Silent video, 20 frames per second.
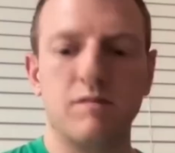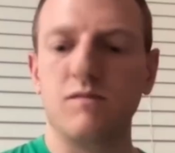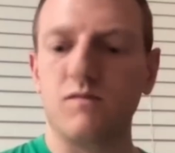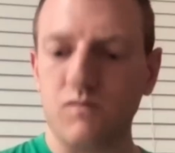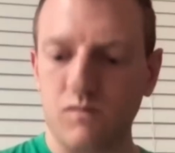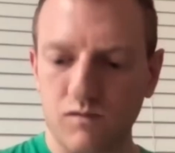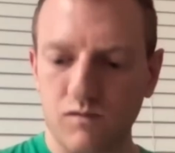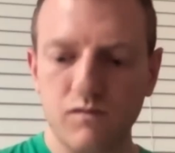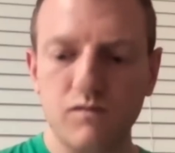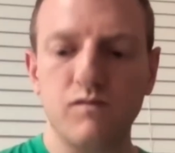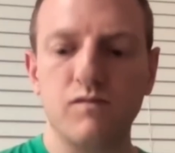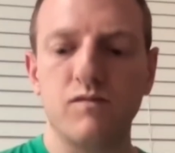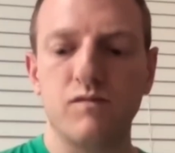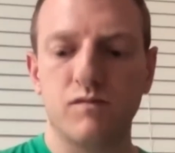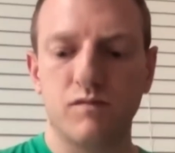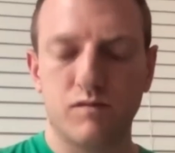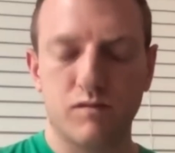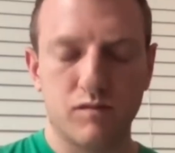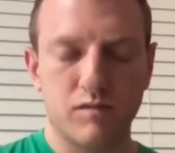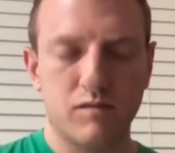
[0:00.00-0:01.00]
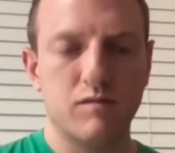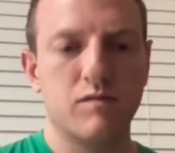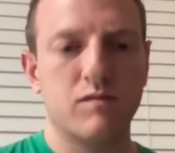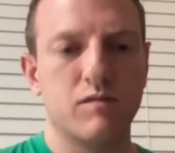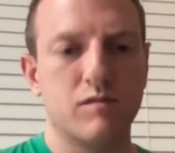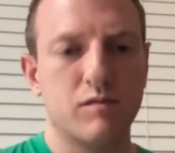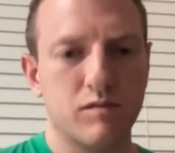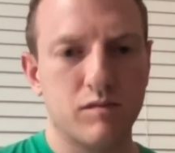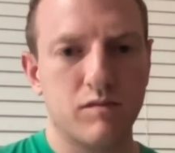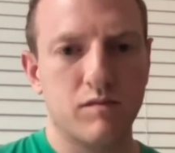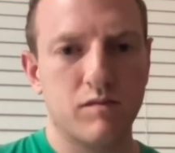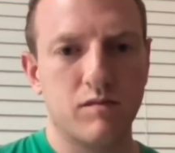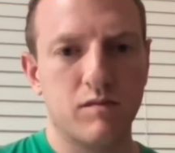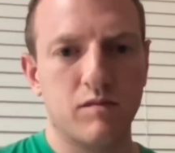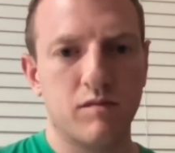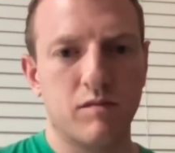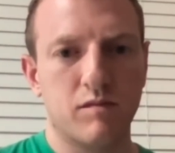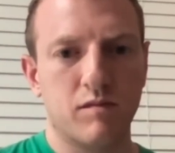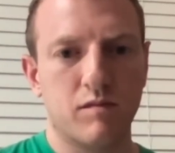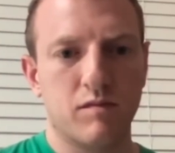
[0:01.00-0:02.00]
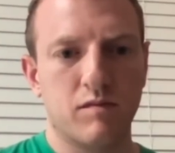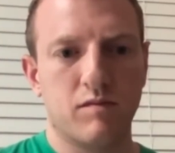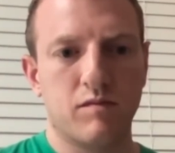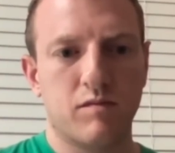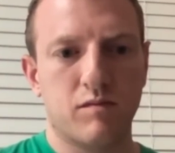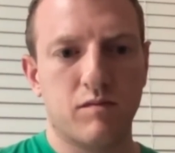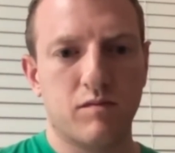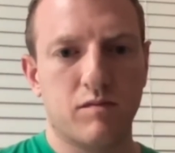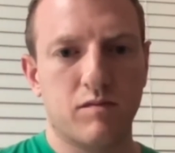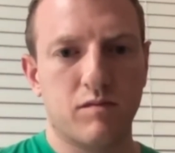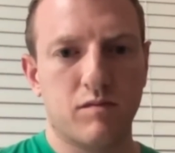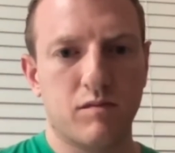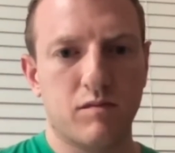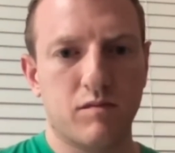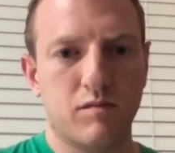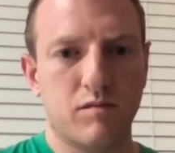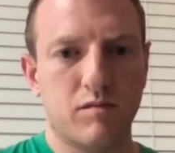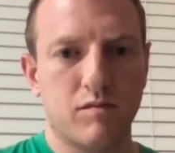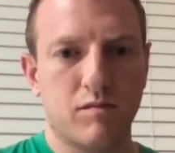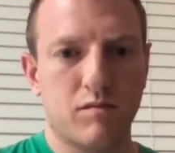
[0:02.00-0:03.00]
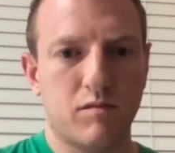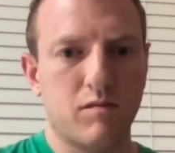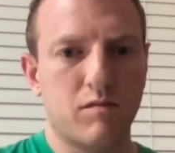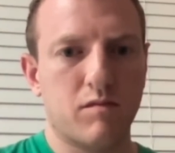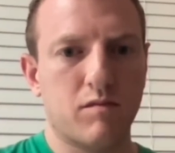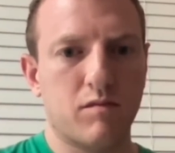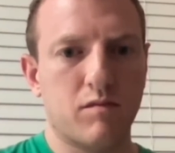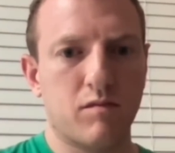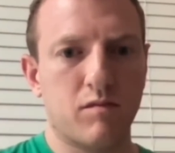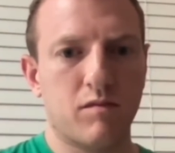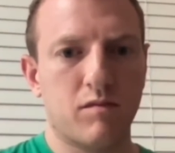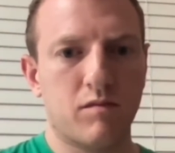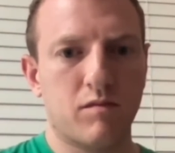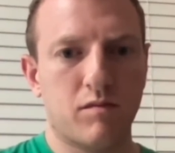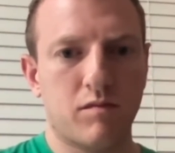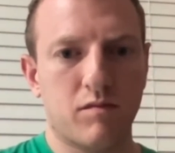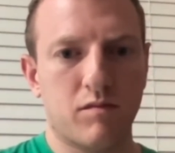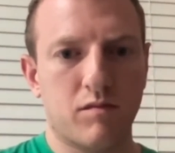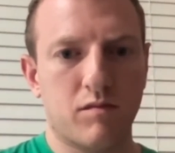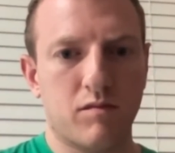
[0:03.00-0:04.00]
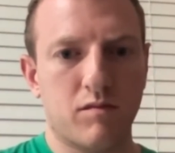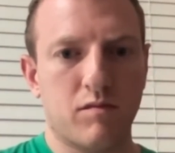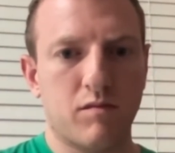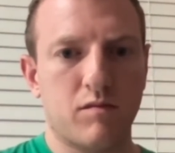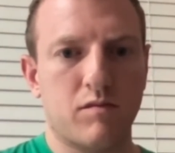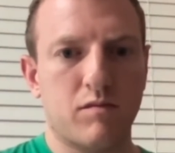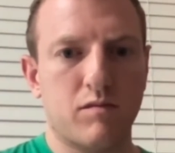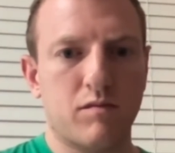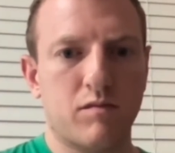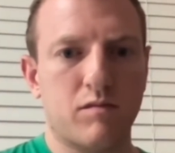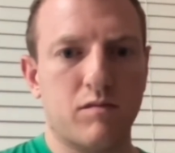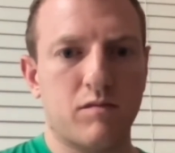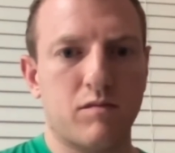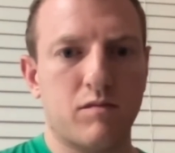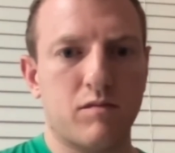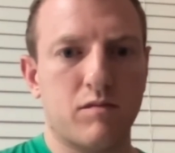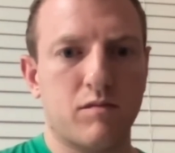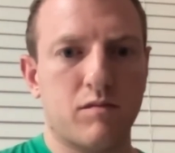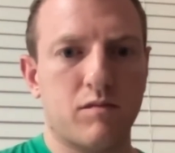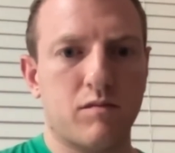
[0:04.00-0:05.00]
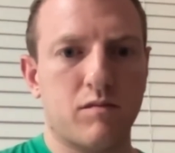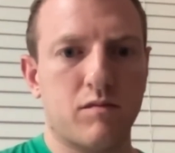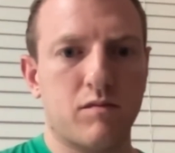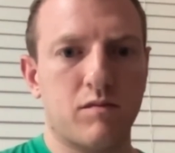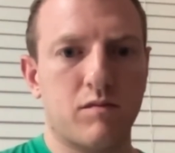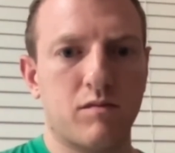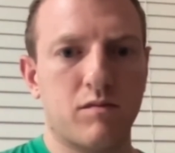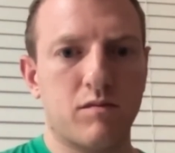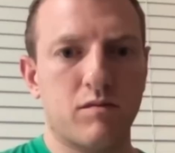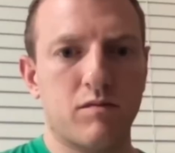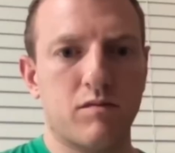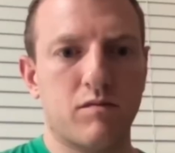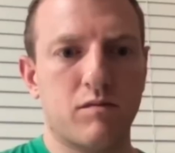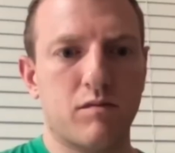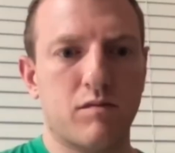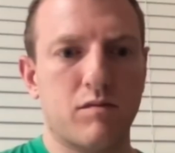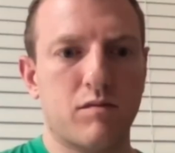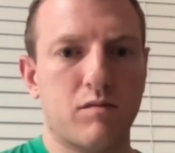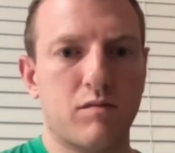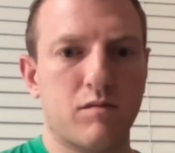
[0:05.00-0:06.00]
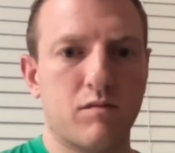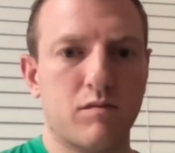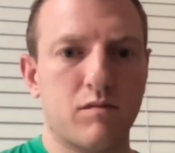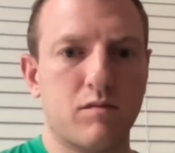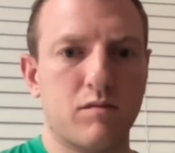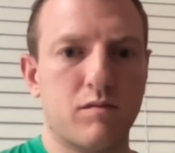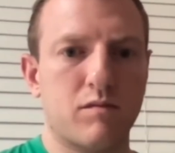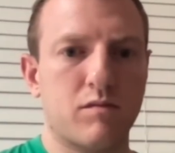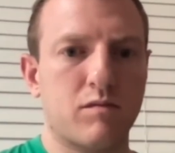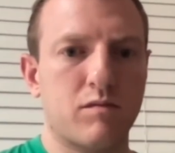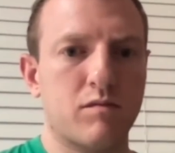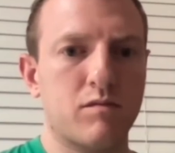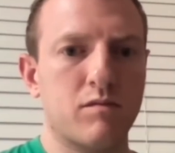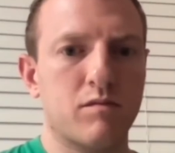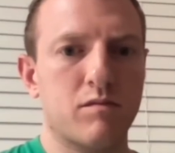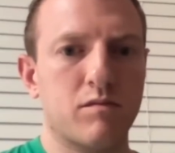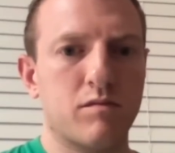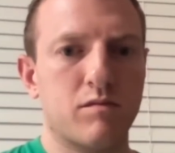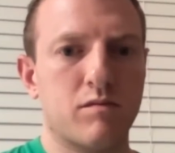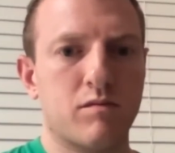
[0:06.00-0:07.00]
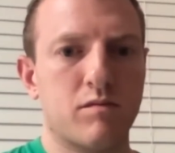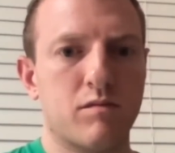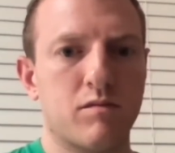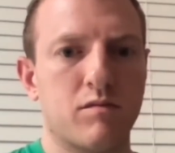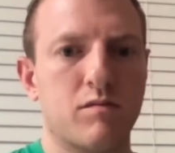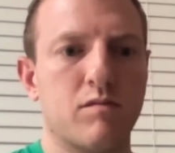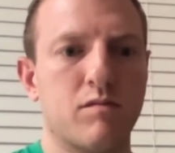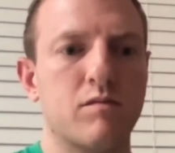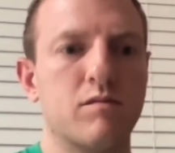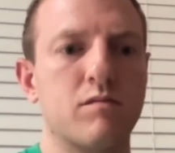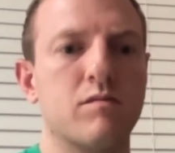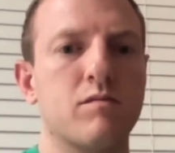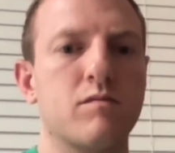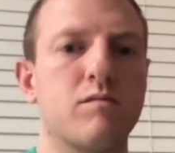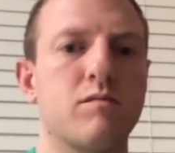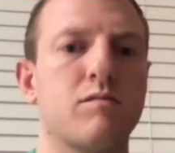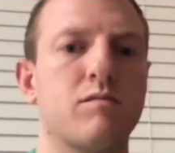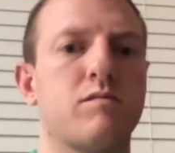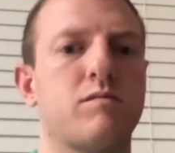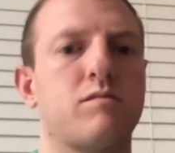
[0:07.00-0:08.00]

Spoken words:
(not speaking)